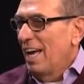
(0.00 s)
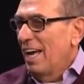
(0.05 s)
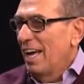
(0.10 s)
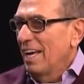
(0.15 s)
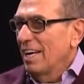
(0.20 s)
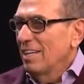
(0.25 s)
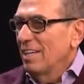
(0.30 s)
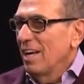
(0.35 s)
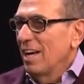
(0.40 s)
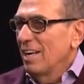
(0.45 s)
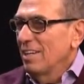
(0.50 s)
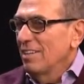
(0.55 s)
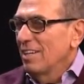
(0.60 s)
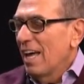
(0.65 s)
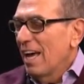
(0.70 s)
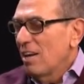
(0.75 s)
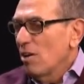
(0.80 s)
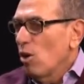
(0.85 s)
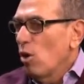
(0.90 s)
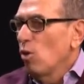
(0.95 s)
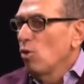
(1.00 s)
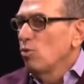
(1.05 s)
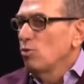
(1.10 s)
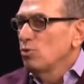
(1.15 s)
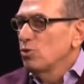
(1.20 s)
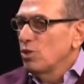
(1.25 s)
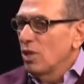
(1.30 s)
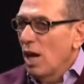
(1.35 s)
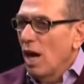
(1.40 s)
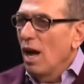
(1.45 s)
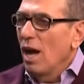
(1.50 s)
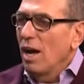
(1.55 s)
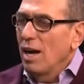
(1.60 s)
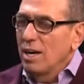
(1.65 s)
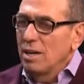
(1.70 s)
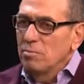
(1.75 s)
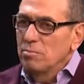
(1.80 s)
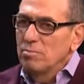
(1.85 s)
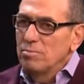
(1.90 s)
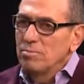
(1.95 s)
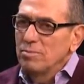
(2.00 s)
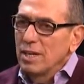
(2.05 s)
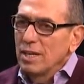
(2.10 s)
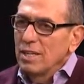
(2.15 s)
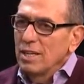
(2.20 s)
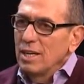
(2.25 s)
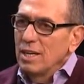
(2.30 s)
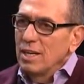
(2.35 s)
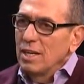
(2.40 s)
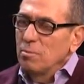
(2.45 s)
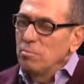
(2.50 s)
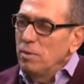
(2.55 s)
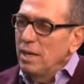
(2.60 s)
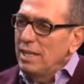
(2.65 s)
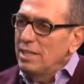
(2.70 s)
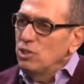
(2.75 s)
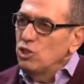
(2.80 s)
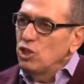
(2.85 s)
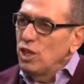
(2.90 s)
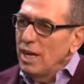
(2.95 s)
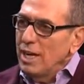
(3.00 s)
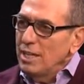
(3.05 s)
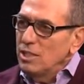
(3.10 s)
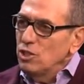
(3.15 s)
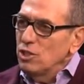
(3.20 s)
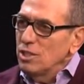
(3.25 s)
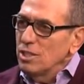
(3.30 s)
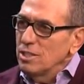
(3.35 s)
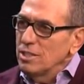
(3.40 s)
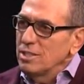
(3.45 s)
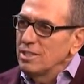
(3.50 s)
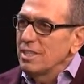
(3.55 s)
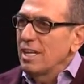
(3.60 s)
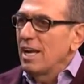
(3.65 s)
And that, that whole time made changes